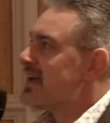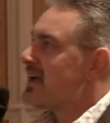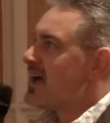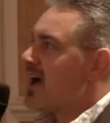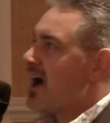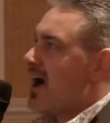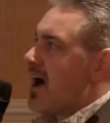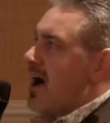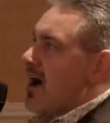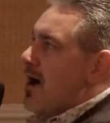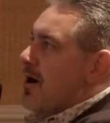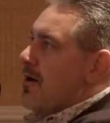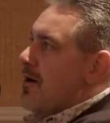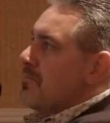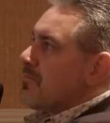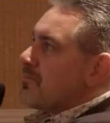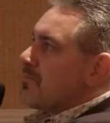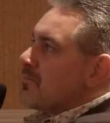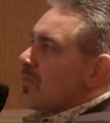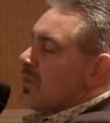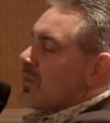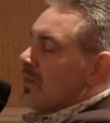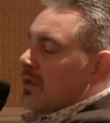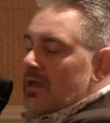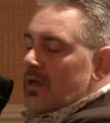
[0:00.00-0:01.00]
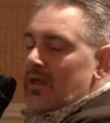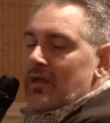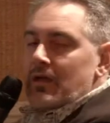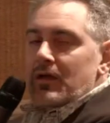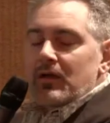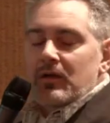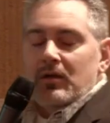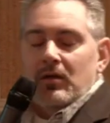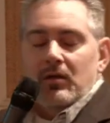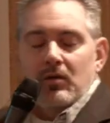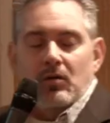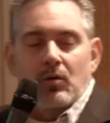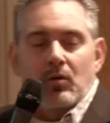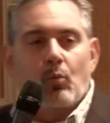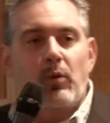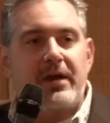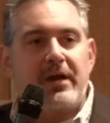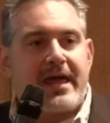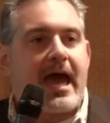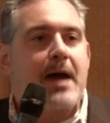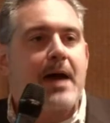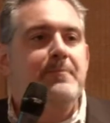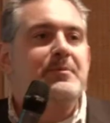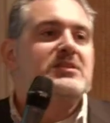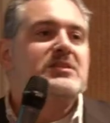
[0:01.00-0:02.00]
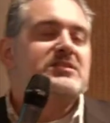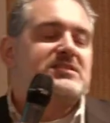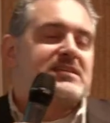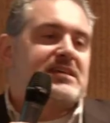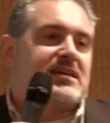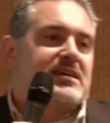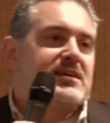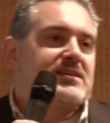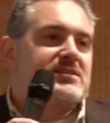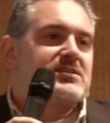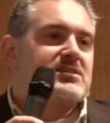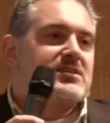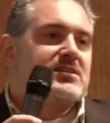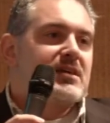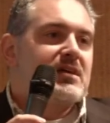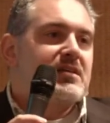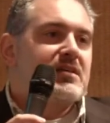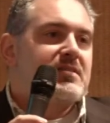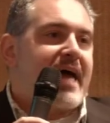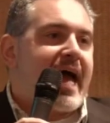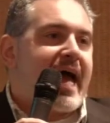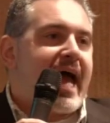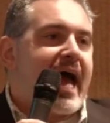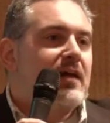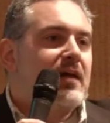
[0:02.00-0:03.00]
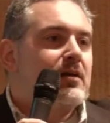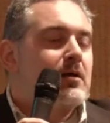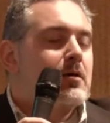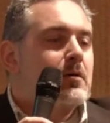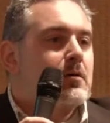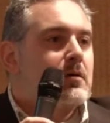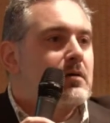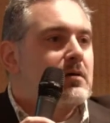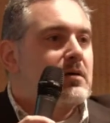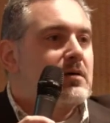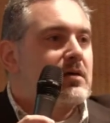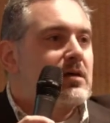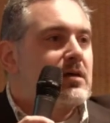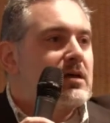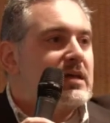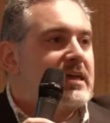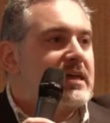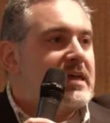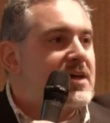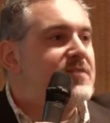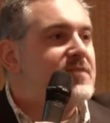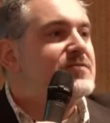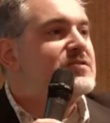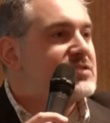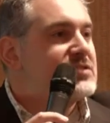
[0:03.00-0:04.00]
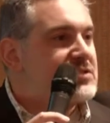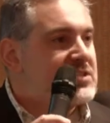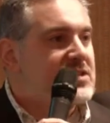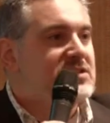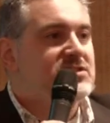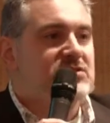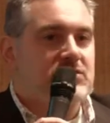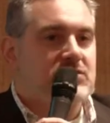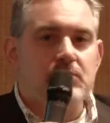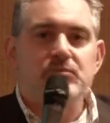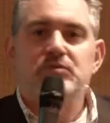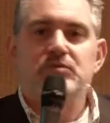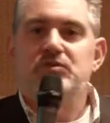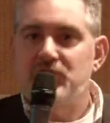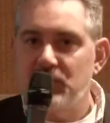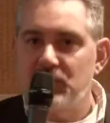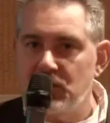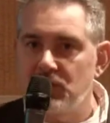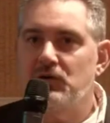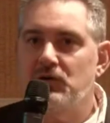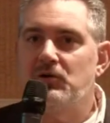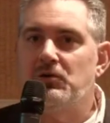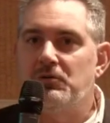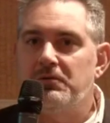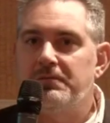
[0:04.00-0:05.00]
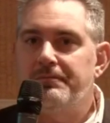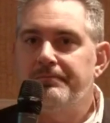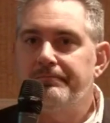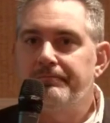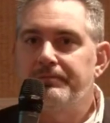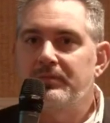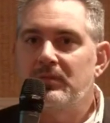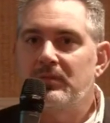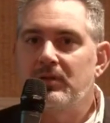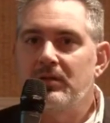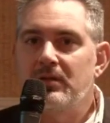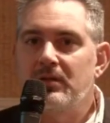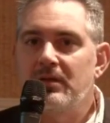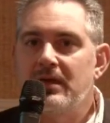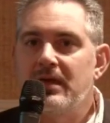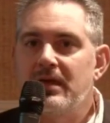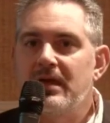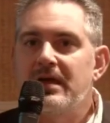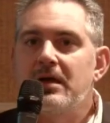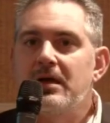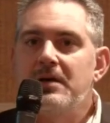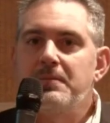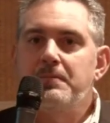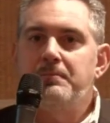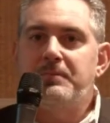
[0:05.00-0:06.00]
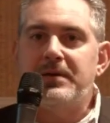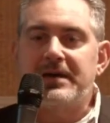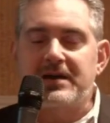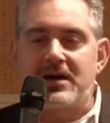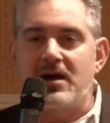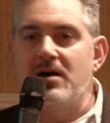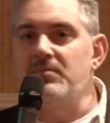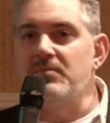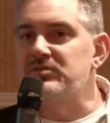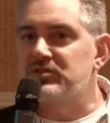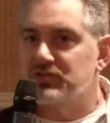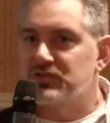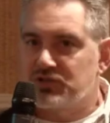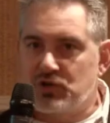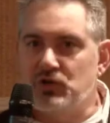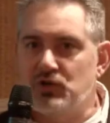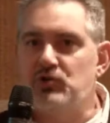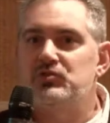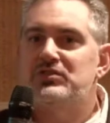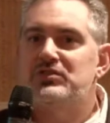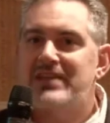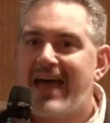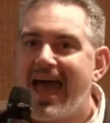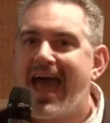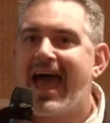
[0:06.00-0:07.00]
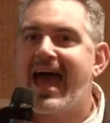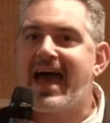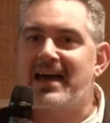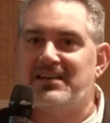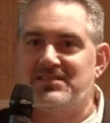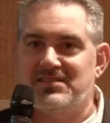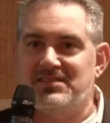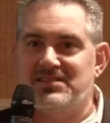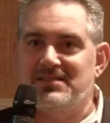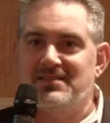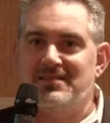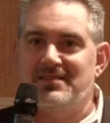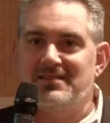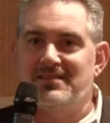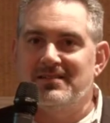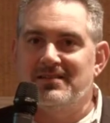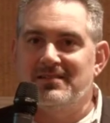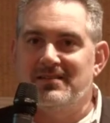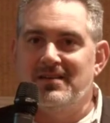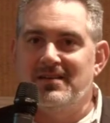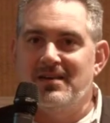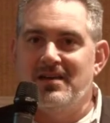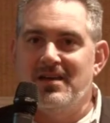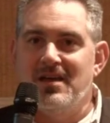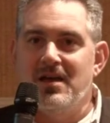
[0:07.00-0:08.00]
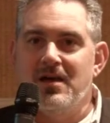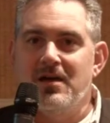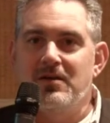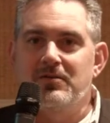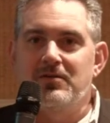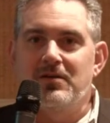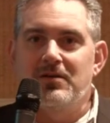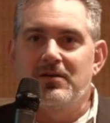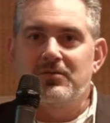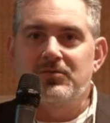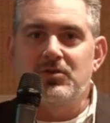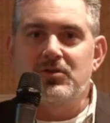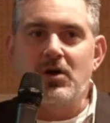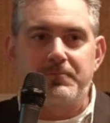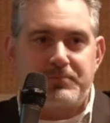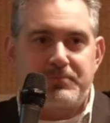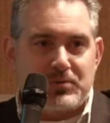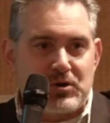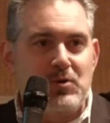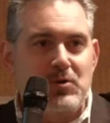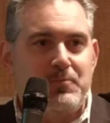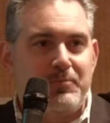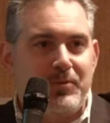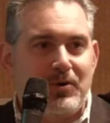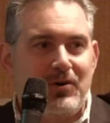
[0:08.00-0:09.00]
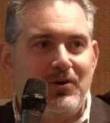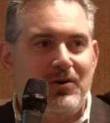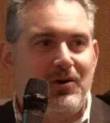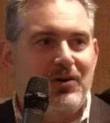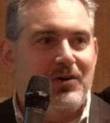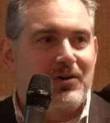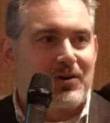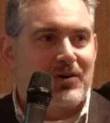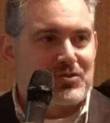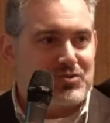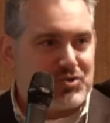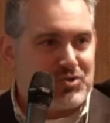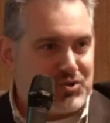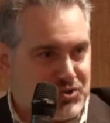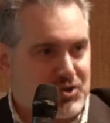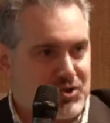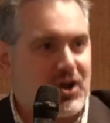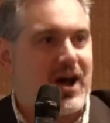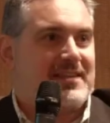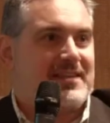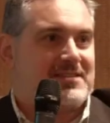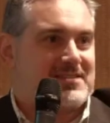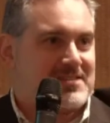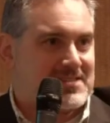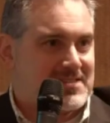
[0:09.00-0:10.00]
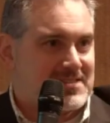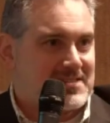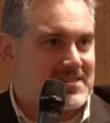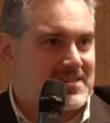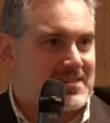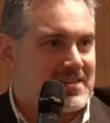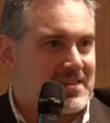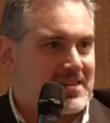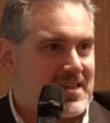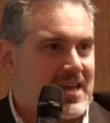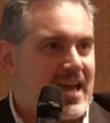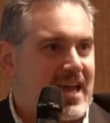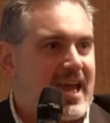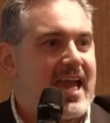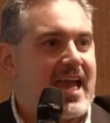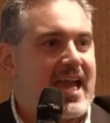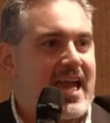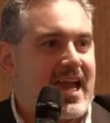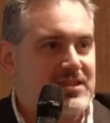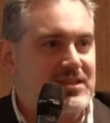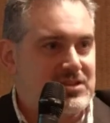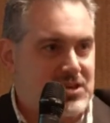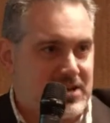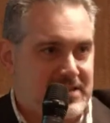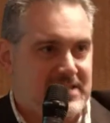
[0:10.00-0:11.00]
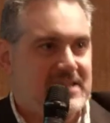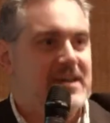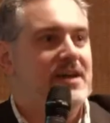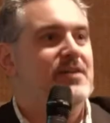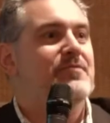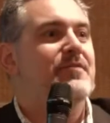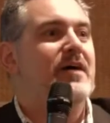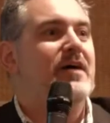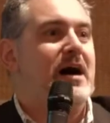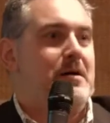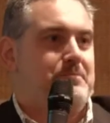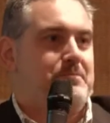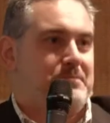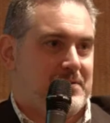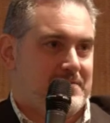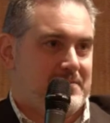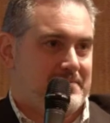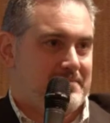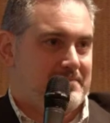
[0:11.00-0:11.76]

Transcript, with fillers: um, what happens is that if system two becomes too taxed, the pupil shuts and you give up.